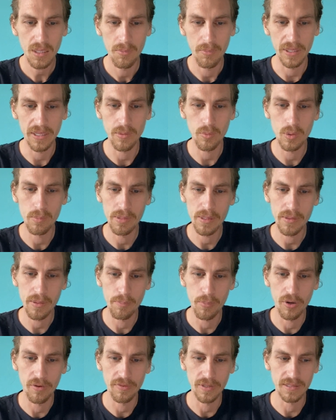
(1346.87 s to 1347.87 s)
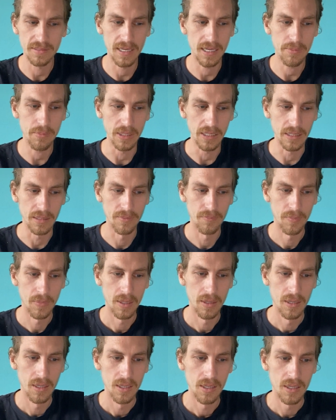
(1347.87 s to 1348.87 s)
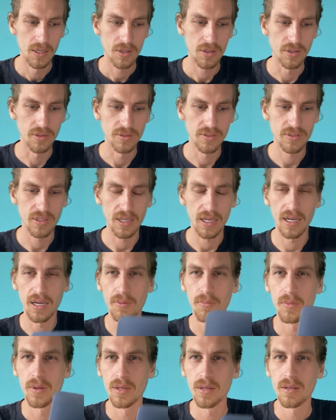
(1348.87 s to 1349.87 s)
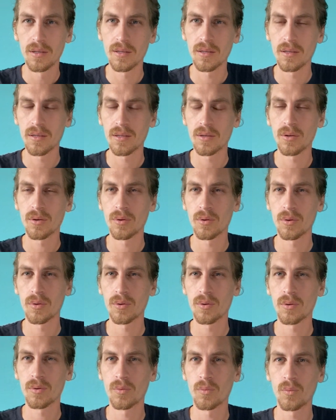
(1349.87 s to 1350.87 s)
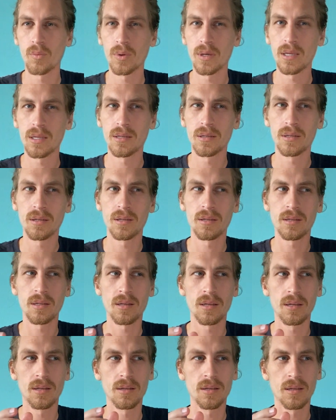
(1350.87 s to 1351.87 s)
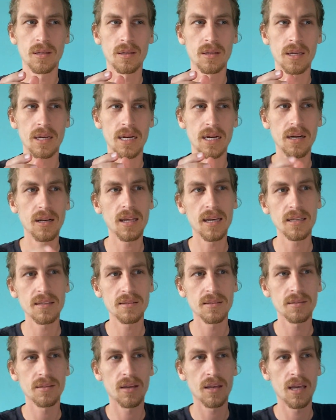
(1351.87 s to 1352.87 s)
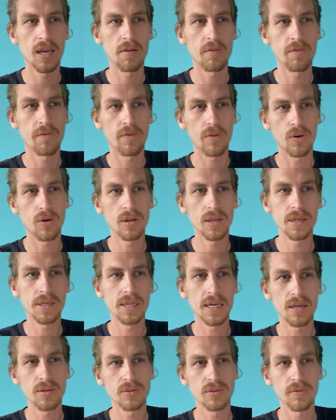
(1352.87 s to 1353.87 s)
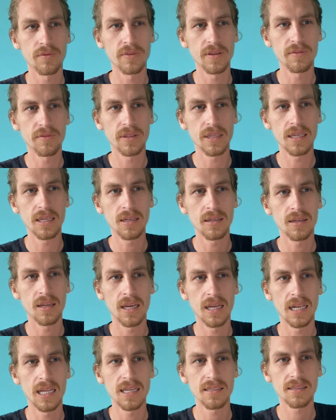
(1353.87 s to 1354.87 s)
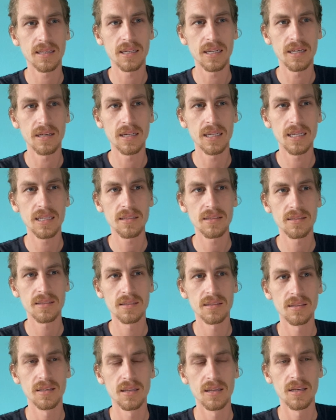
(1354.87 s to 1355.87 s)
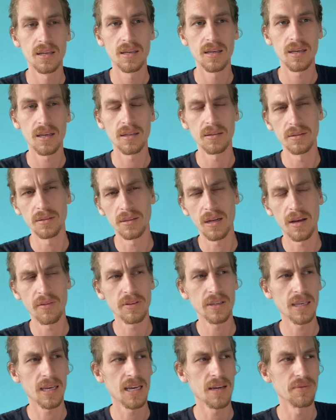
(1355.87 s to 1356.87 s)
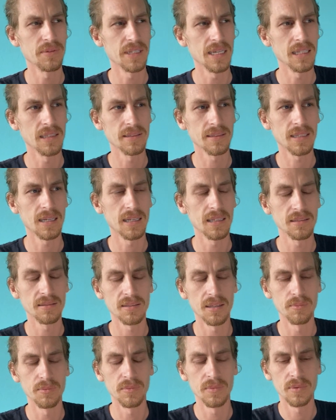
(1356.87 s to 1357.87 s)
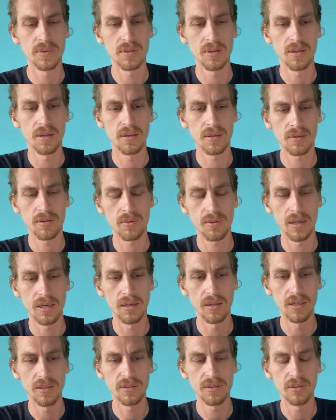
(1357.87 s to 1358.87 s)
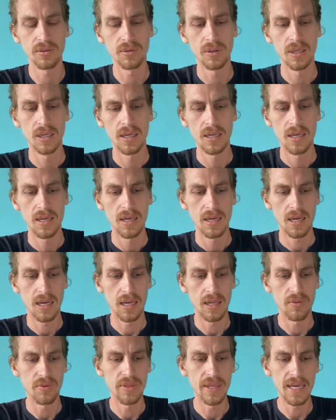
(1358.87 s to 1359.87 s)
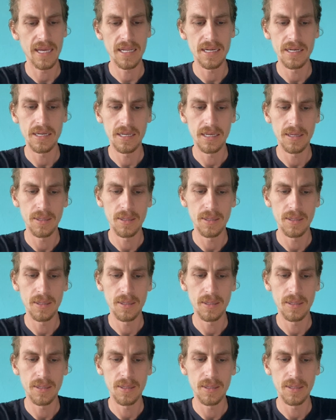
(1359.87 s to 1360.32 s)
But that would be the perfect timing, because when the airlines have fallen down to 15, Alaskan Airlines, and I think I have Delta quite a lot too, then